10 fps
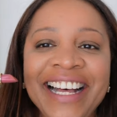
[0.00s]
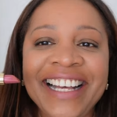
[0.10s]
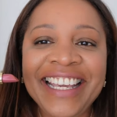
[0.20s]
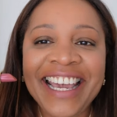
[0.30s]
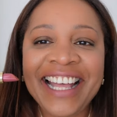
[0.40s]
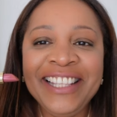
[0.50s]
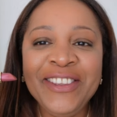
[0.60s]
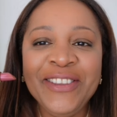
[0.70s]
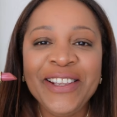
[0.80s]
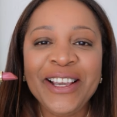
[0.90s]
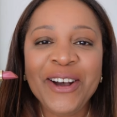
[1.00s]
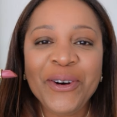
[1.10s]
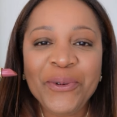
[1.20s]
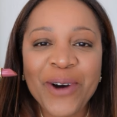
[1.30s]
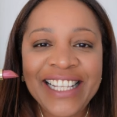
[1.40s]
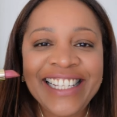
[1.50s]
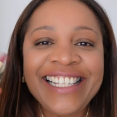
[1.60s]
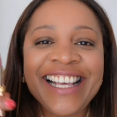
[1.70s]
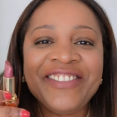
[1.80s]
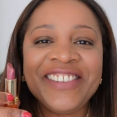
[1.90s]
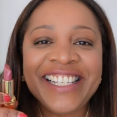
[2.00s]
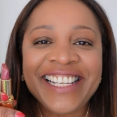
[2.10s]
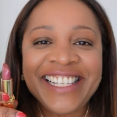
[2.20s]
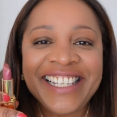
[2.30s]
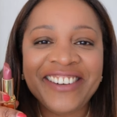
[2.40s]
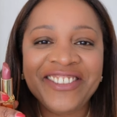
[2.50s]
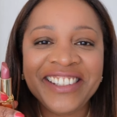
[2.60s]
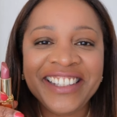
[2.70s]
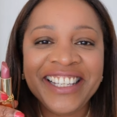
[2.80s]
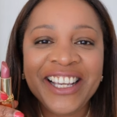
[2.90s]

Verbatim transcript: Again, one seventy-seven,